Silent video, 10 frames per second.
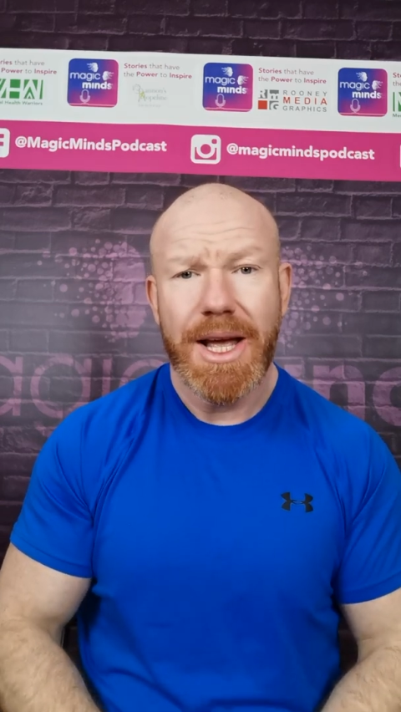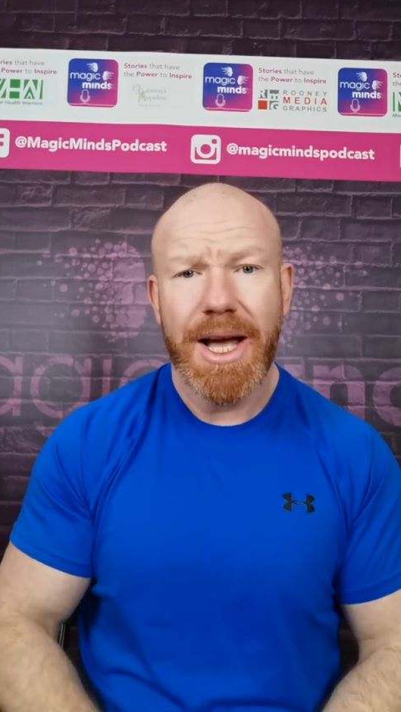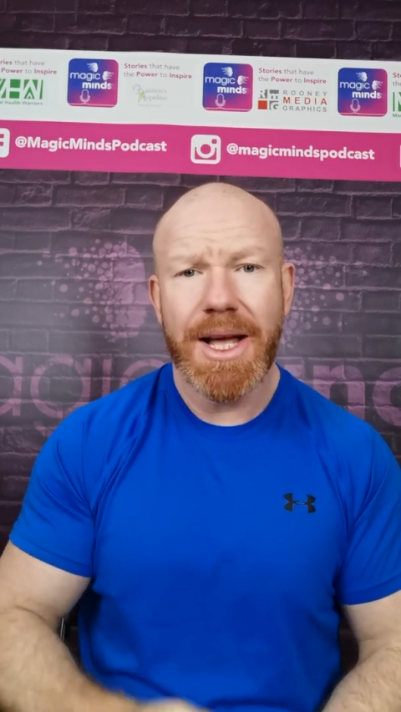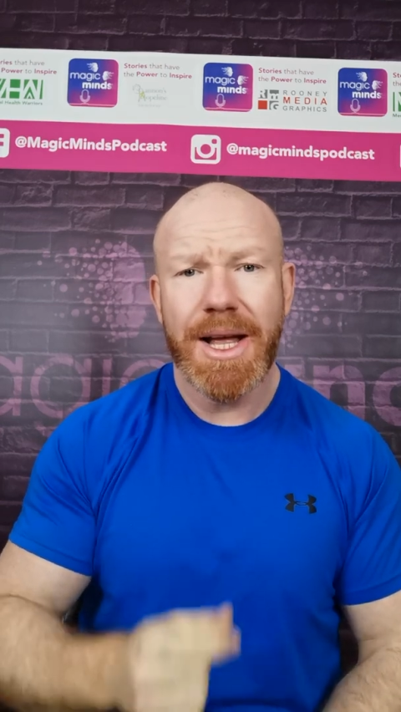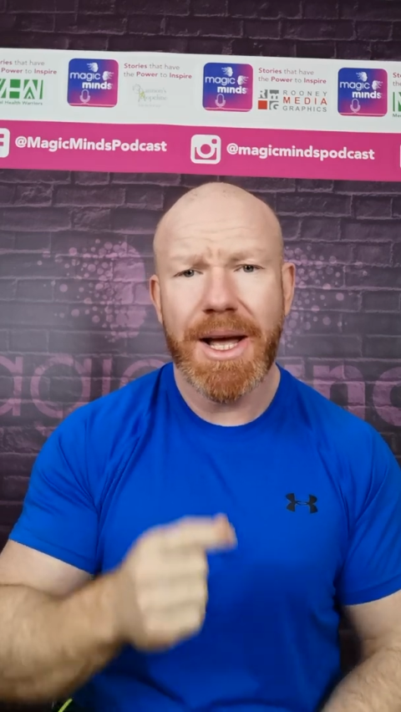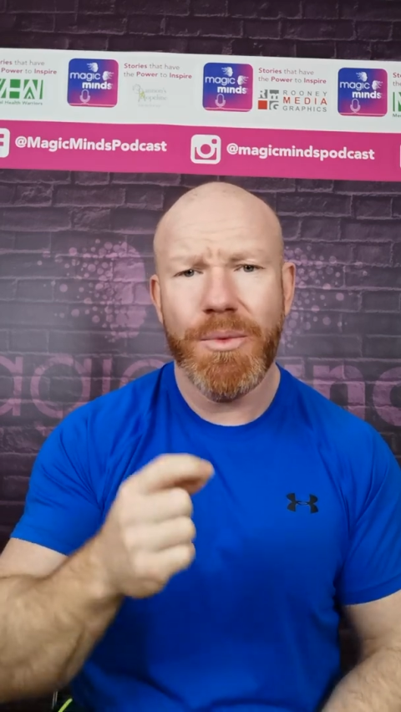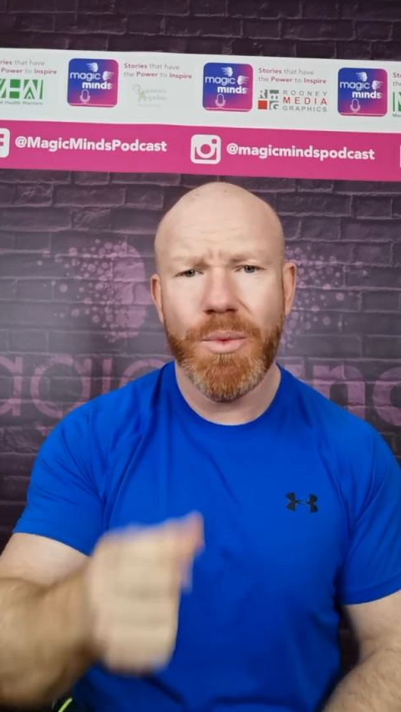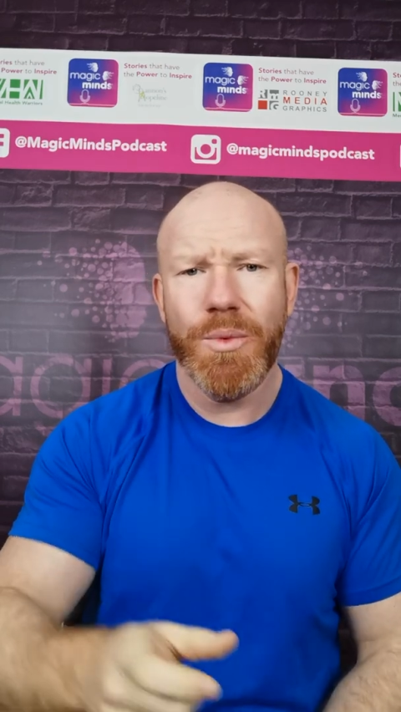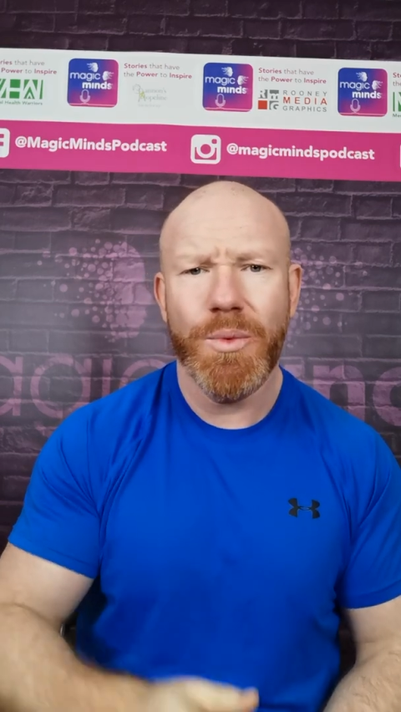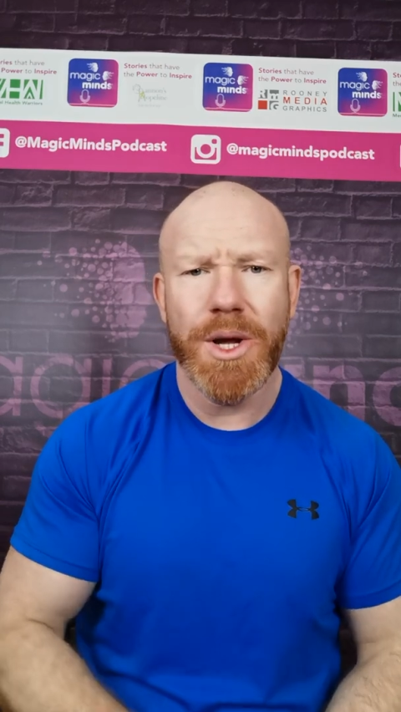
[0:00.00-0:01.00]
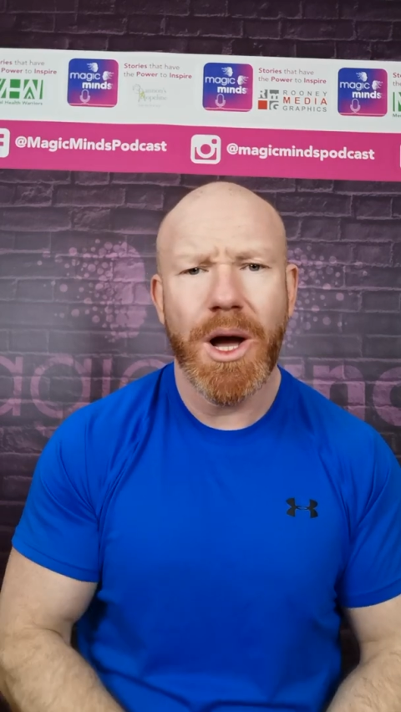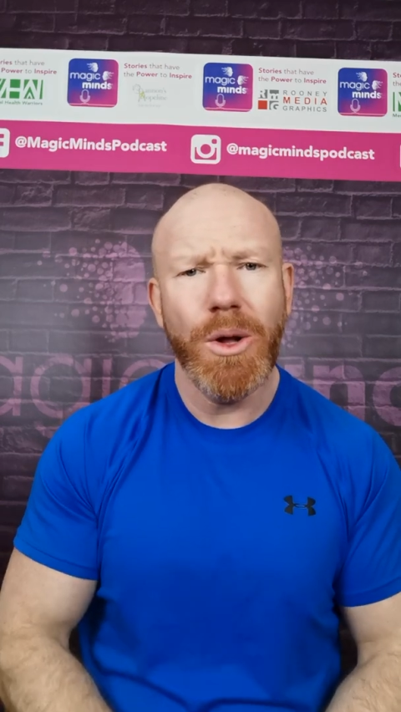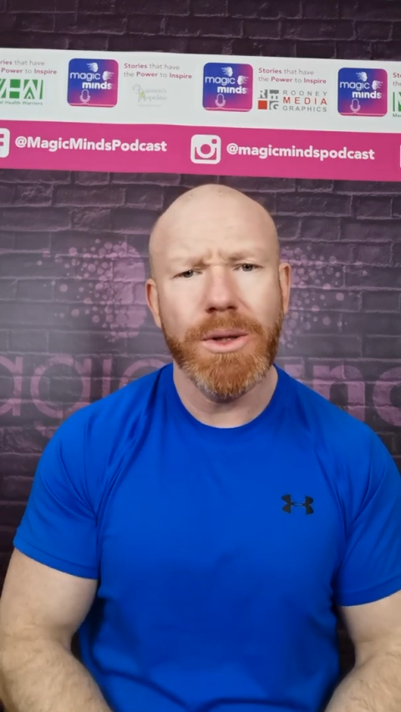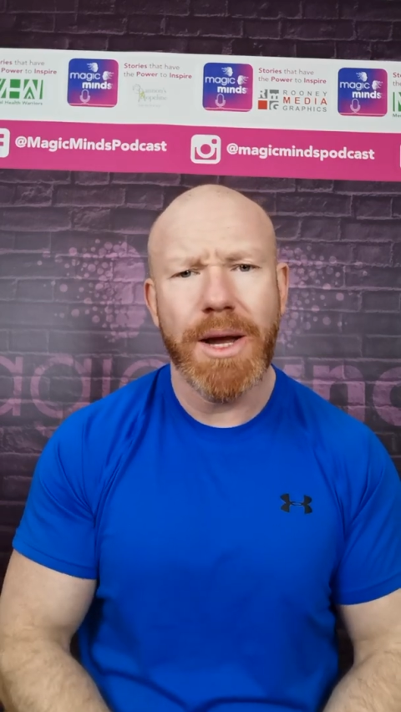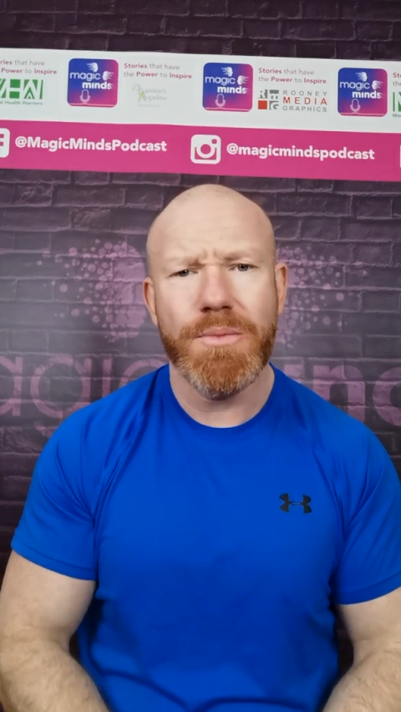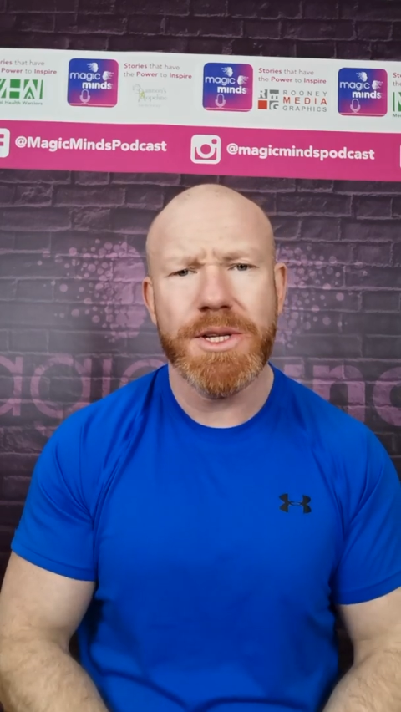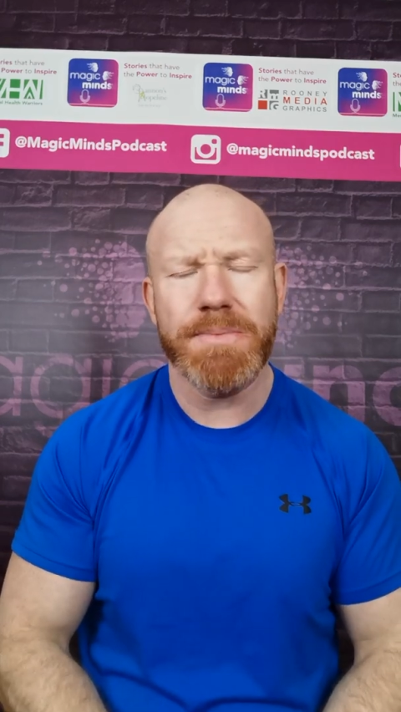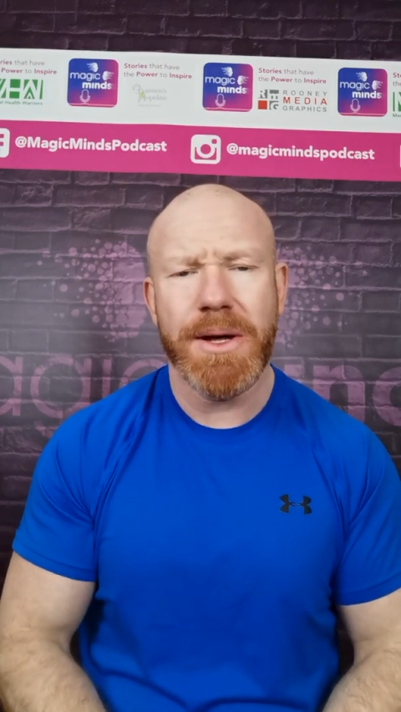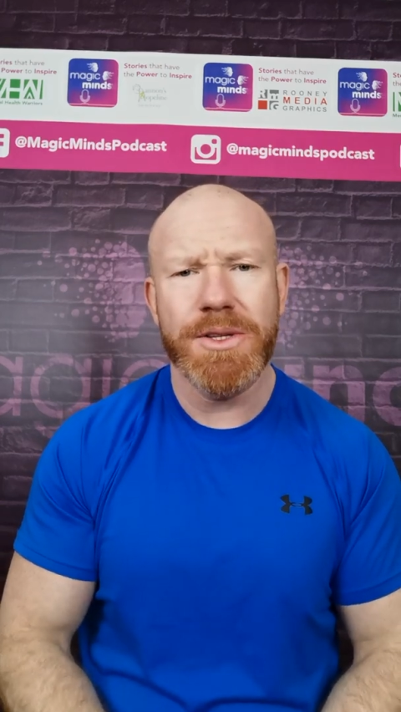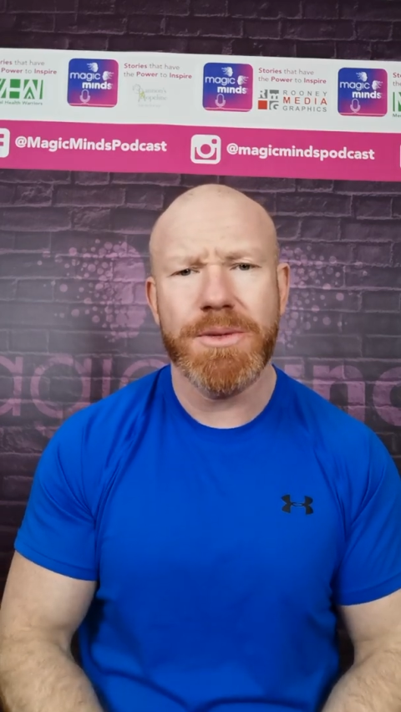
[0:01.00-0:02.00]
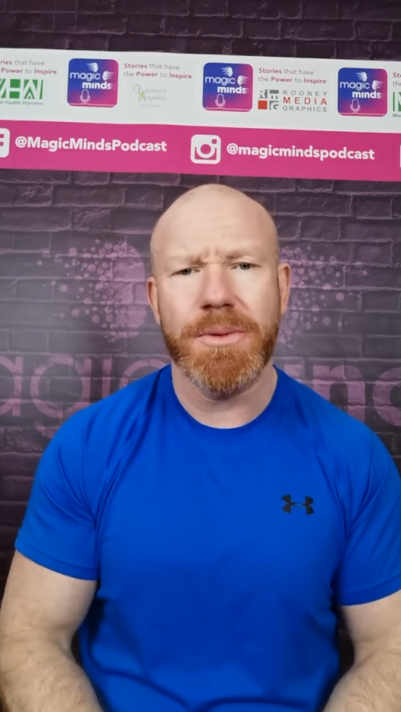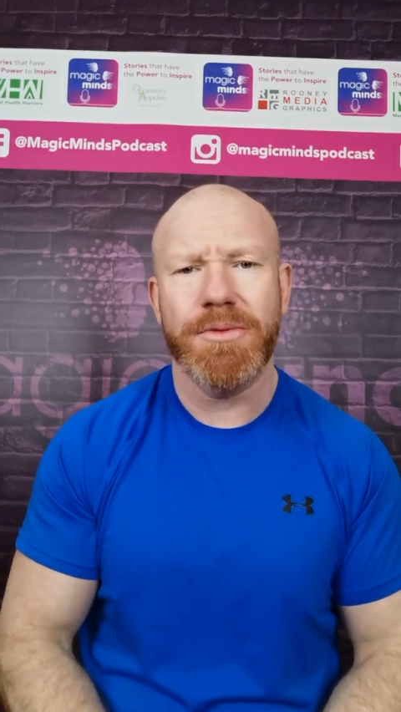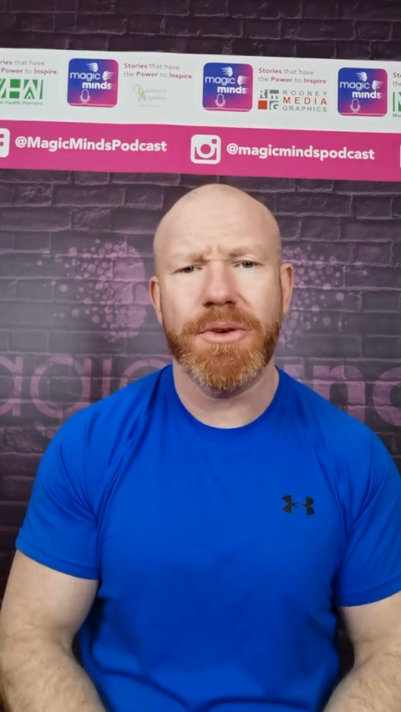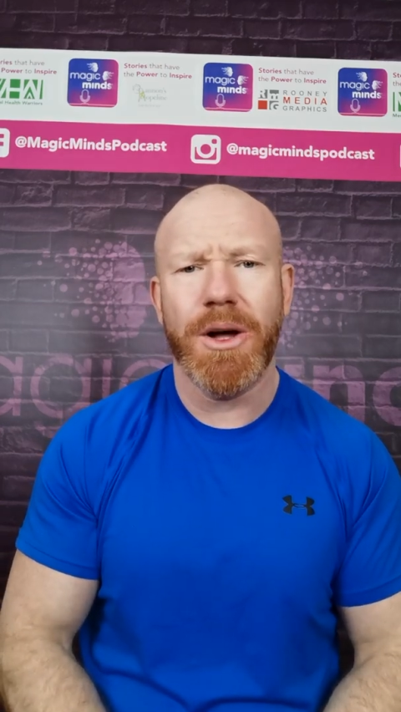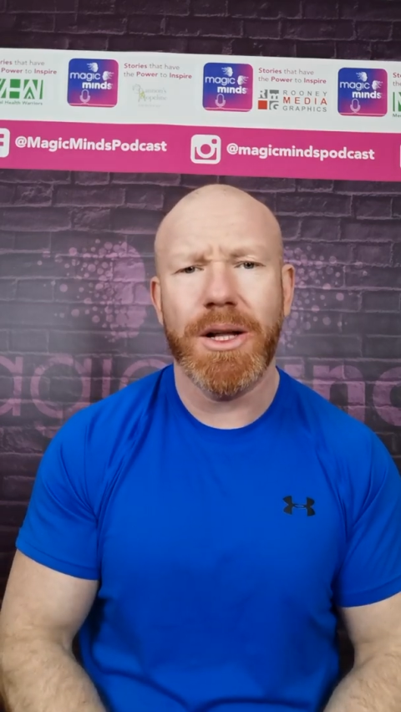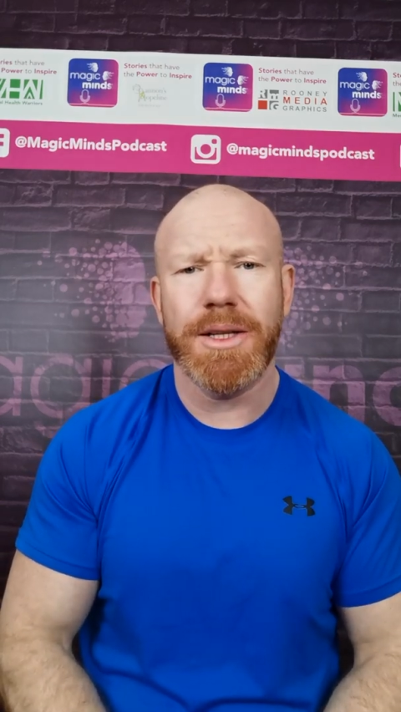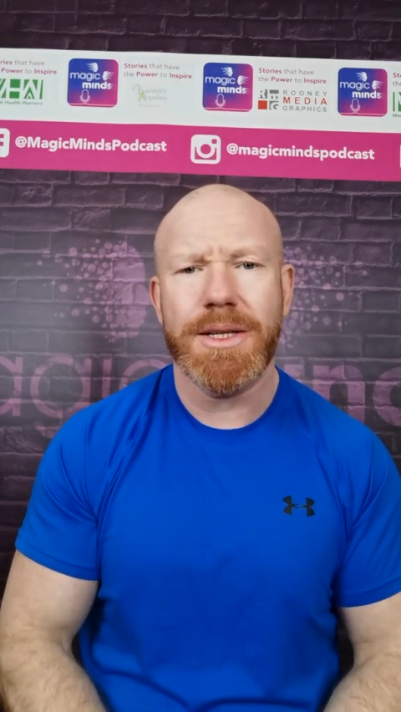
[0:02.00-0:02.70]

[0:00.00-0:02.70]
And we hold them responsible for all the